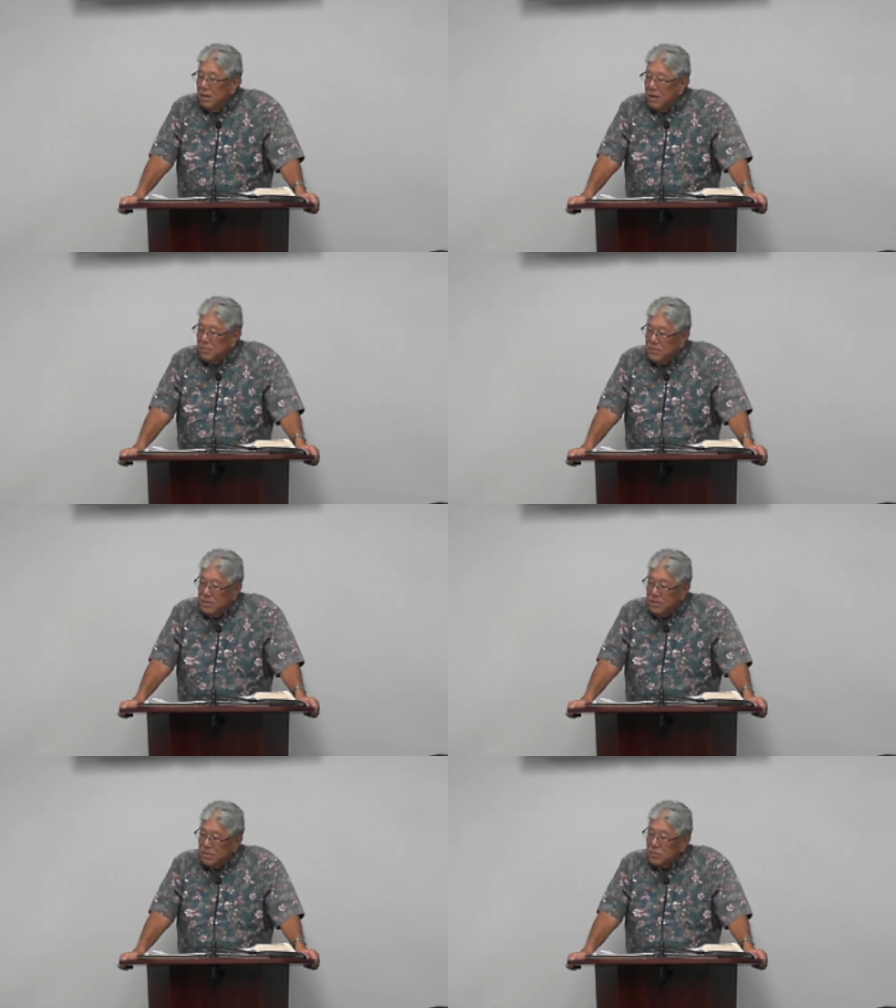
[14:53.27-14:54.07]
of
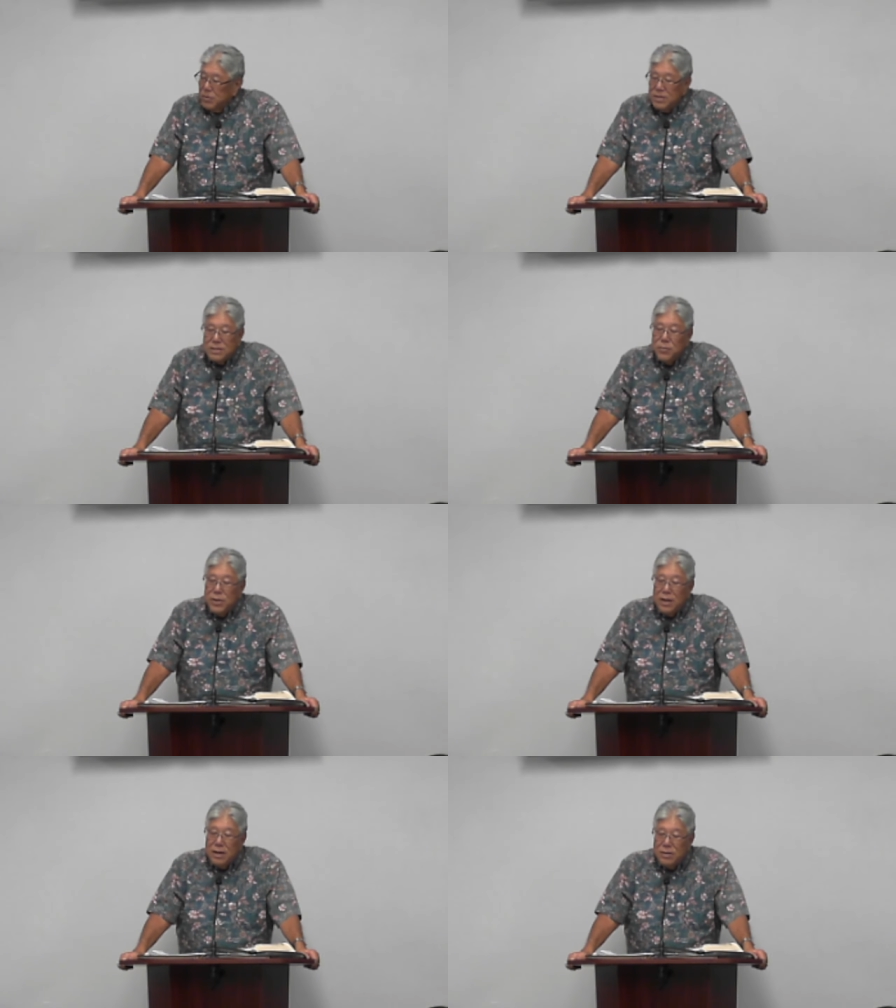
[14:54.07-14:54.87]
Jesus Christ. And we
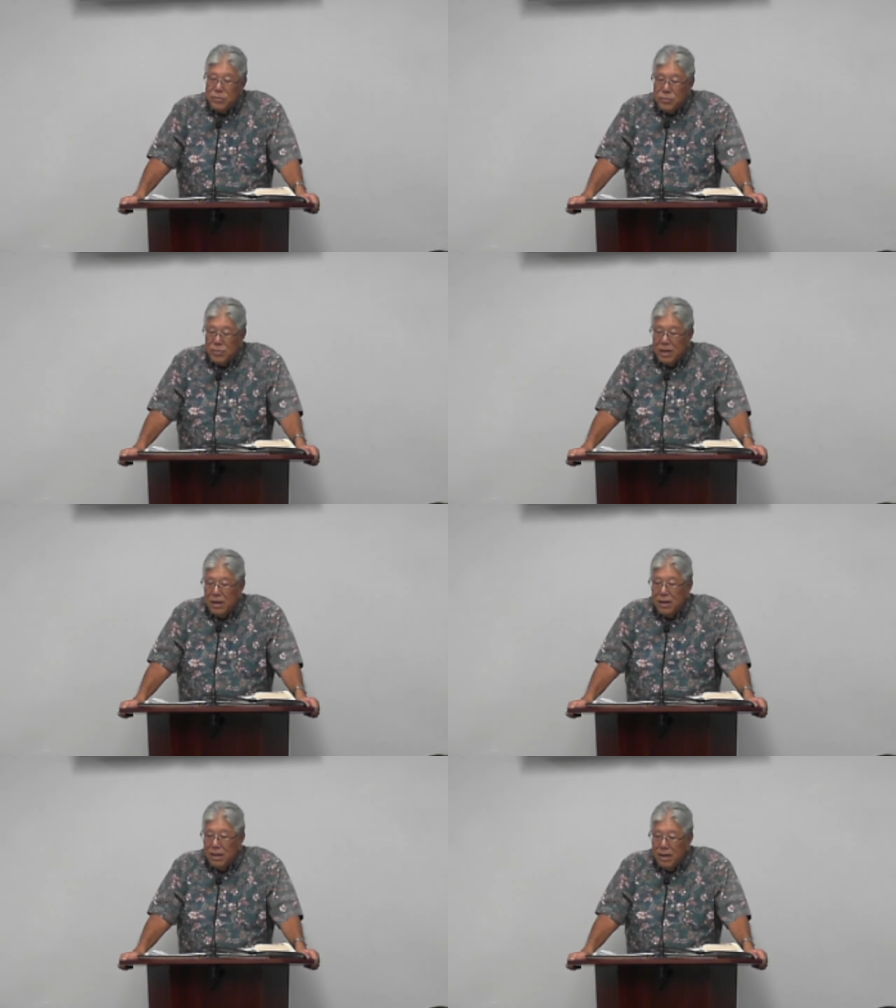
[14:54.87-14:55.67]
cannot do
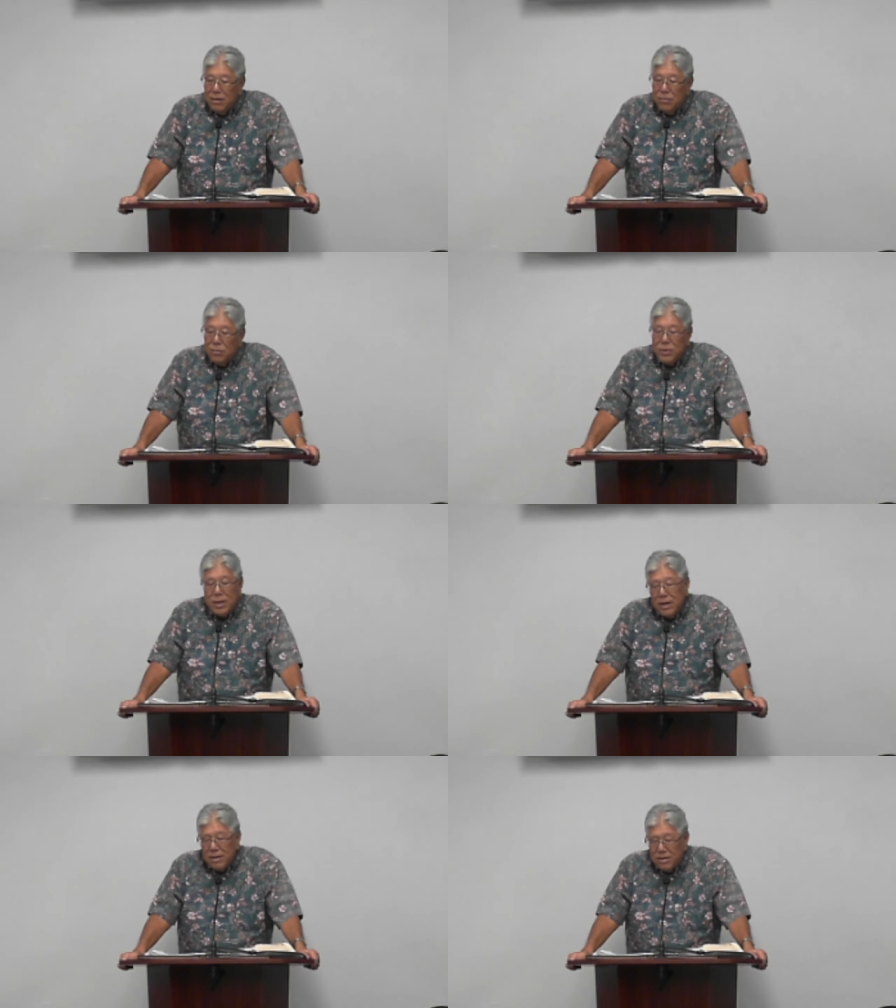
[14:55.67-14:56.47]
that laying low. We
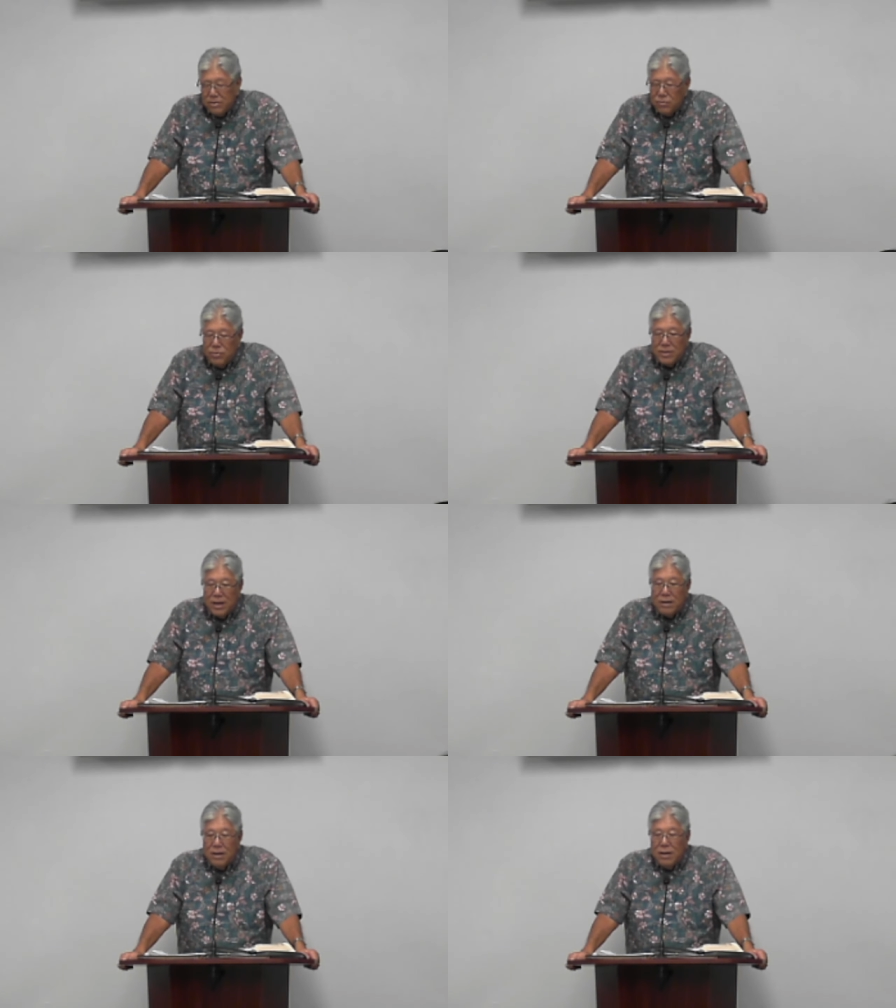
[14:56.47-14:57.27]
cannot do
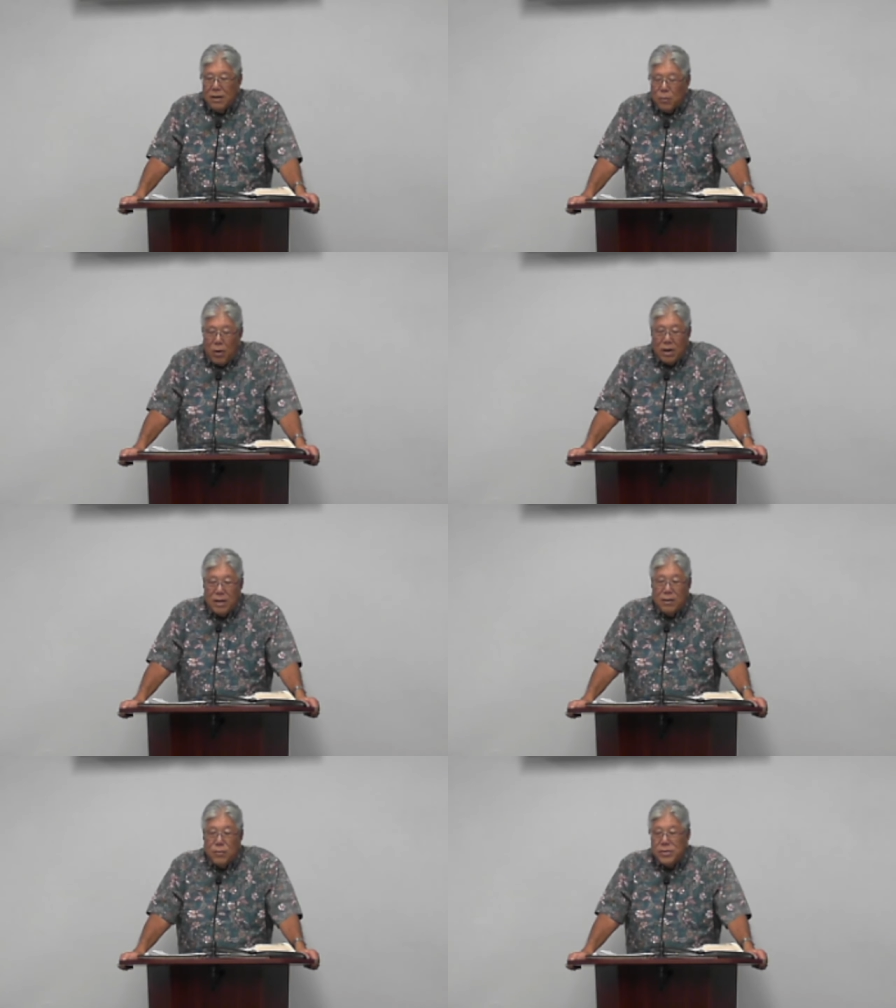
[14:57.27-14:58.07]
that
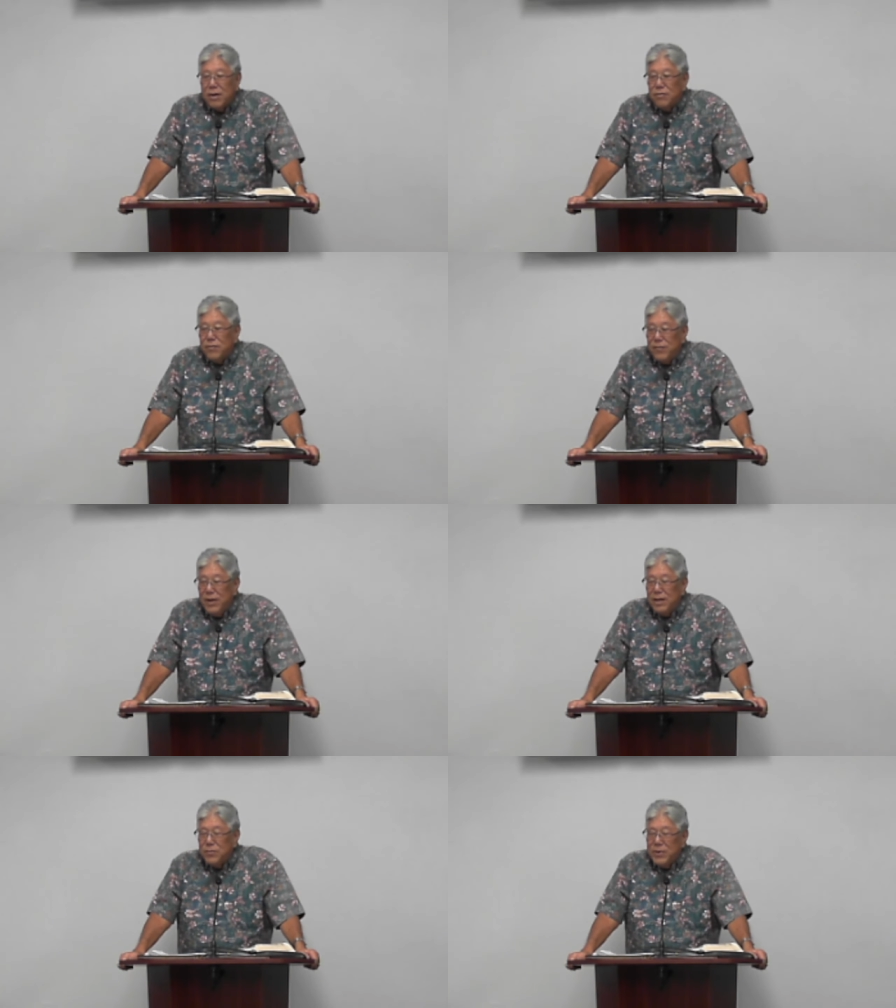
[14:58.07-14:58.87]
walking without
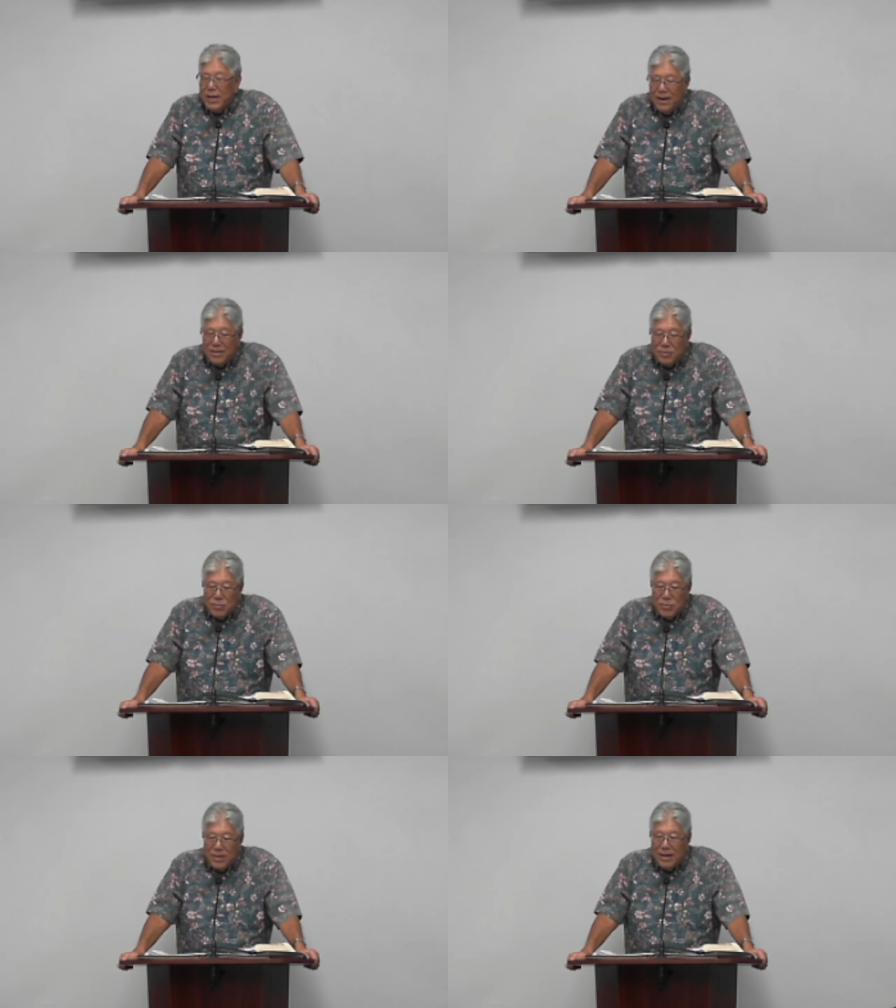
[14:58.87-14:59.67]
faith. We cannot
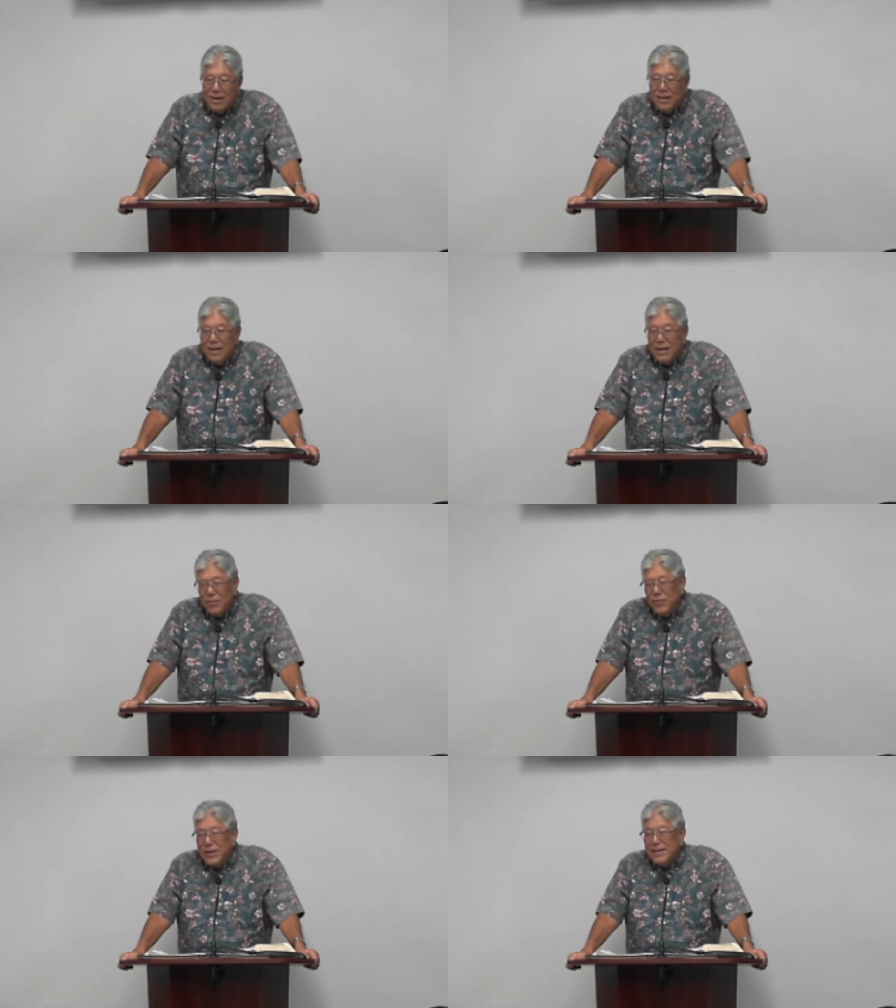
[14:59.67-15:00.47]
do that
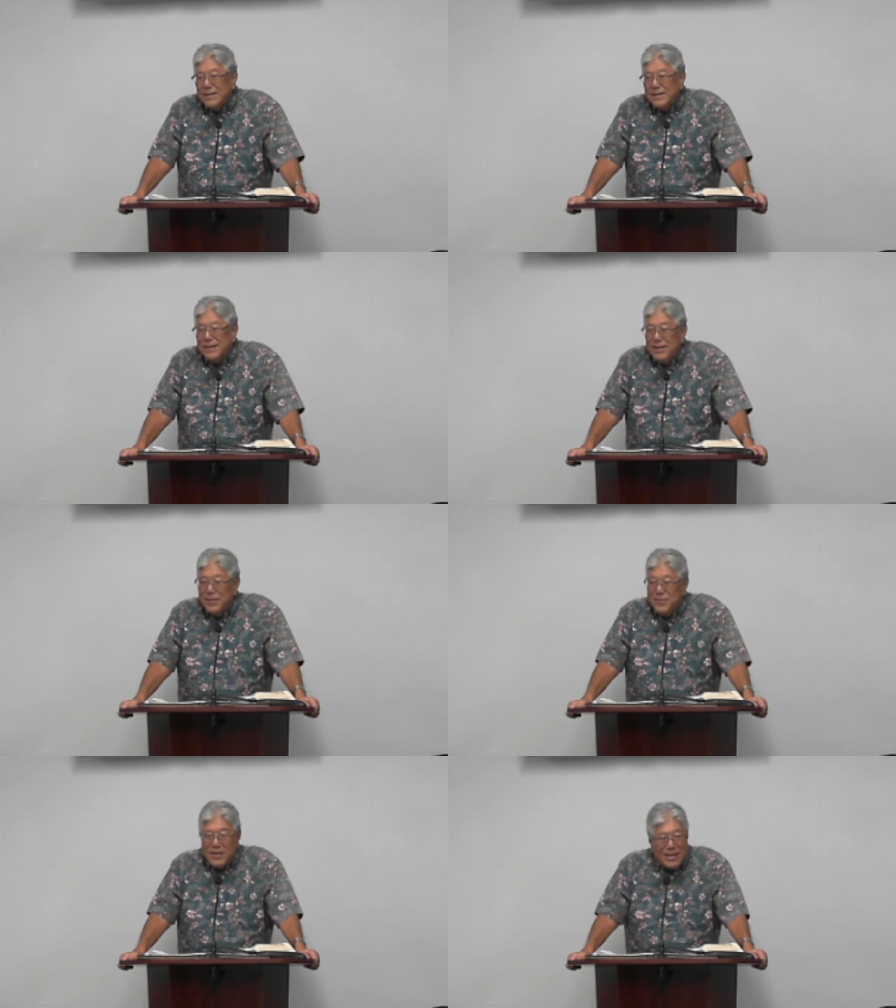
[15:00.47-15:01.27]
if we can just live and